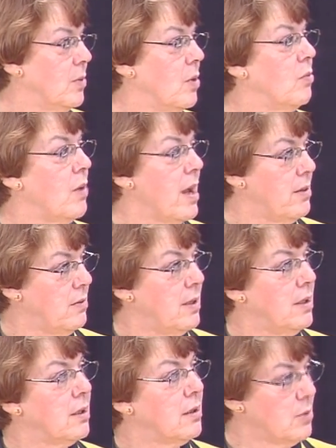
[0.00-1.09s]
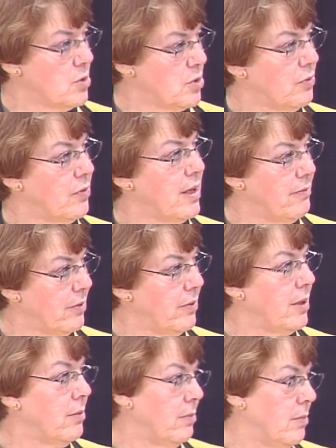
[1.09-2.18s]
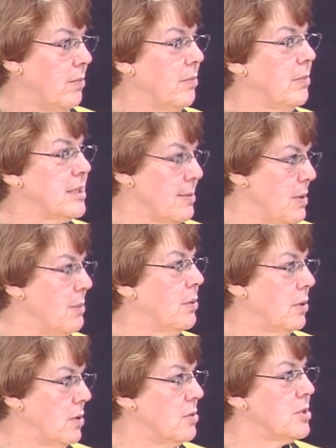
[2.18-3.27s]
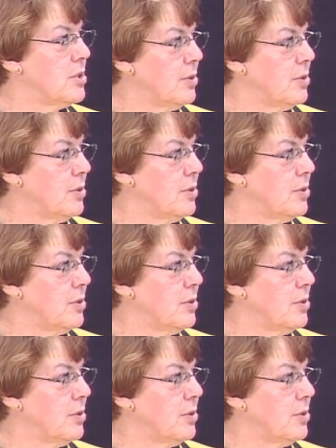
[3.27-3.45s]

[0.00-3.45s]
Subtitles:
rather than the commercial flavor that some people are used to.